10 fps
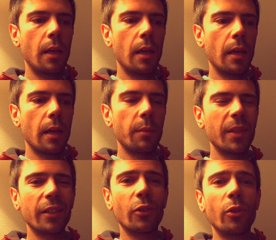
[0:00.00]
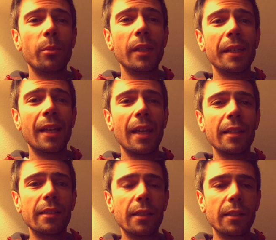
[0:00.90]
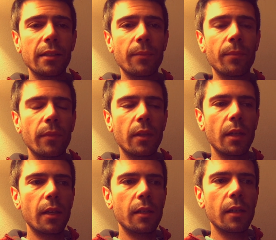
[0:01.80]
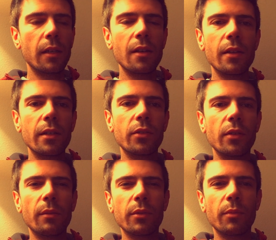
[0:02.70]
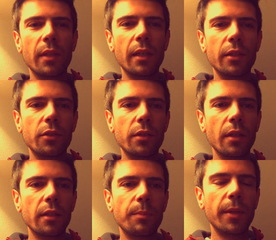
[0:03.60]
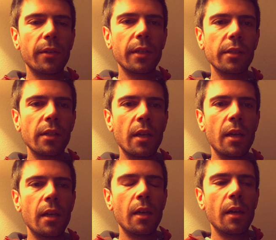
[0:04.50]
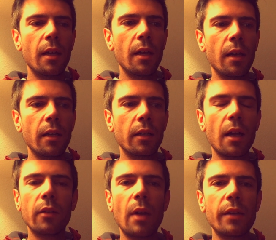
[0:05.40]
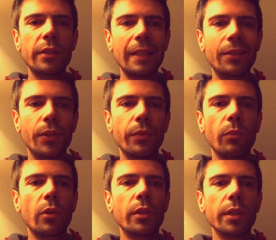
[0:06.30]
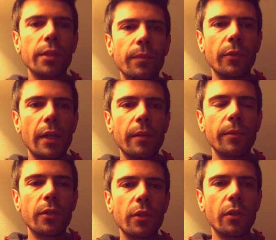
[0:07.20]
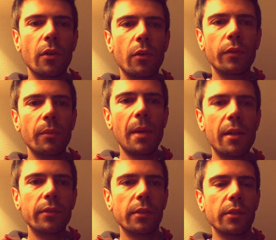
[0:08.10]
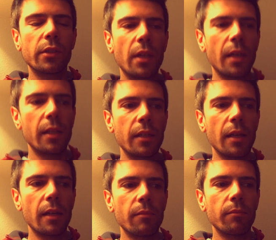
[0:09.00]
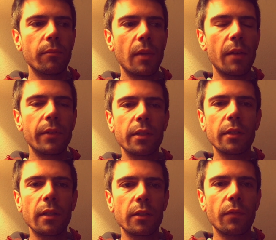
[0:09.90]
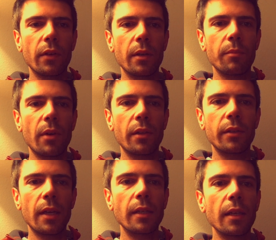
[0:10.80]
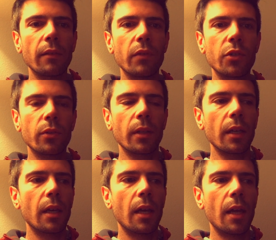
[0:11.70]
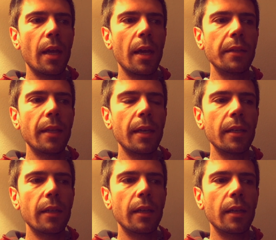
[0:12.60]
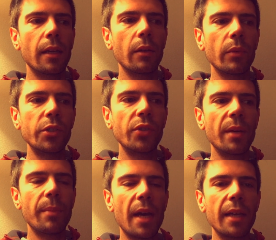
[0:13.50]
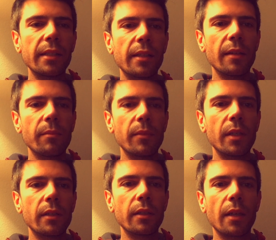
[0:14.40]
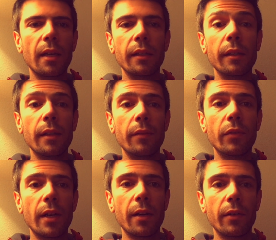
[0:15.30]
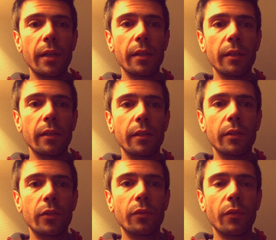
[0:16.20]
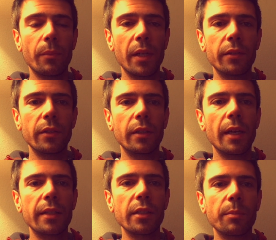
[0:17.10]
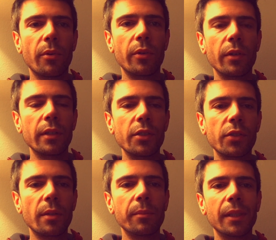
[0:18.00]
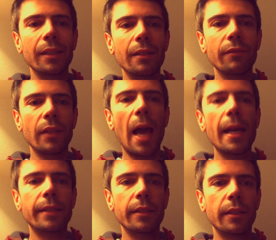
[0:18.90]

I'm in Colby, Kansas, and uh, you know, yesterday was a really interesting experience. Colorado's like two different worlds, right? So you go over the mountains, and um, obviously that's very breathtaking visually. And then once you get past them into kind of the Denver area, from there to the Kansas border, it's just completely flat.